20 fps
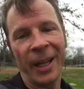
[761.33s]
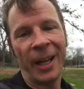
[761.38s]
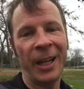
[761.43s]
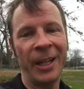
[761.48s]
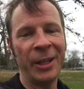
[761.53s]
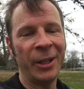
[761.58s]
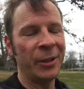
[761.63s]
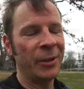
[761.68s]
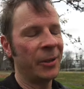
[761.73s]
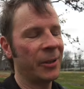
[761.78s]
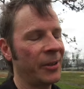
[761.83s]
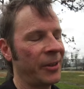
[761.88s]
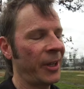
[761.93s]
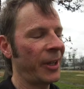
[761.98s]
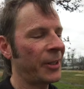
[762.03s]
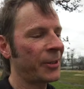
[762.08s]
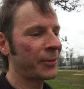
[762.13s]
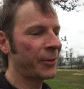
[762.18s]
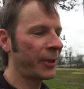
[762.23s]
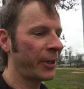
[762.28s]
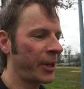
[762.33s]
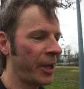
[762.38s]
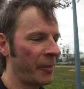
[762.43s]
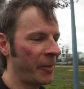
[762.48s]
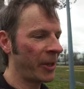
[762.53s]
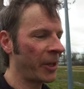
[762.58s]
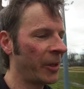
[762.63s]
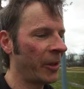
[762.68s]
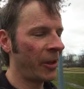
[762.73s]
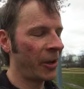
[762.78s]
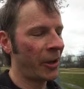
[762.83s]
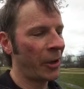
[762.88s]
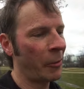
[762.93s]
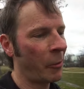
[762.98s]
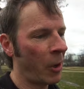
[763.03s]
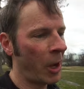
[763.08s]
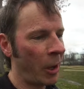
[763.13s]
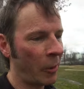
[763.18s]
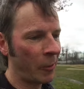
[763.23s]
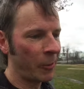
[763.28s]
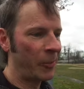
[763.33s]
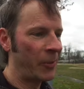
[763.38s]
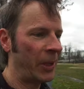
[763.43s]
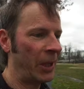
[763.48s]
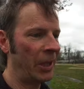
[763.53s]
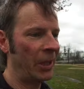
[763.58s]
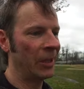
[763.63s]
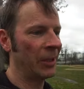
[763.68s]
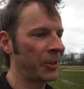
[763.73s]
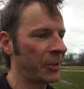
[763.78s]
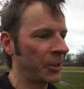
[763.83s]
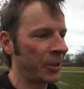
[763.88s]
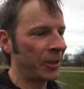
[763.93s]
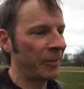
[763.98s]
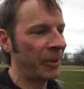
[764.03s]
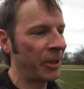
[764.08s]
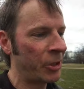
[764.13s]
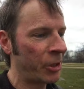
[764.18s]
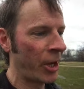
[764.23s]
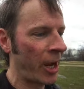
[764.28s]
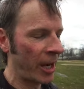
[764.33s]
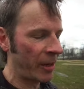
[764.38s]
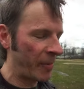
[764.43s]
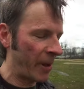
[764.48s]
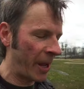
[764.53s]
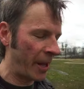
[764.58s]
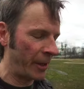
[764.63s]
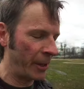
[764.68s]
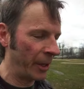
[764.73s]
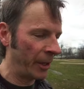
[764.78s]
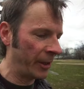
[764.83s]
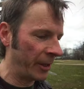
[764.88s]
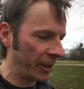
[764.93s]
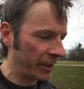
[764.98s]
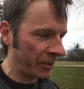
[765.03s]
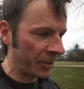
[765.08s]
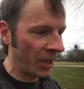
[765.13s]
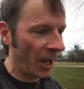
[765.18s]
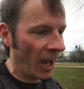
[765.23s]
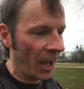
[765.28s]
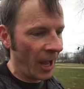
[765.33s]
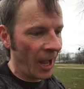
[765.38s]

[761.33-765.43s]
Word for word: Anywho, thanks for coming along on a walk with me and listening to me chat about all this.